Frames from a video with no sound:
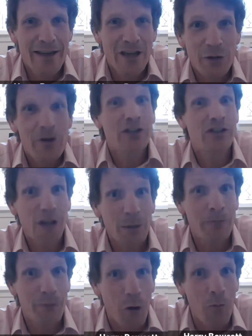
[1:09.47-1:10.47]
there is
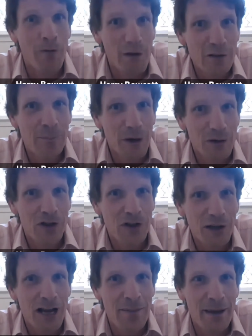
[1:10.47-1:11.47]
some form of exposure to
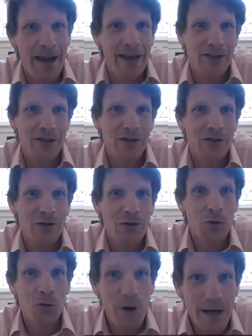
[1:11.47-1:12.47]
climate hazard
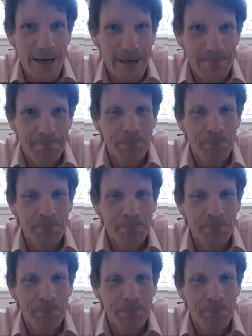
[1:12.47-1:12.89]
already.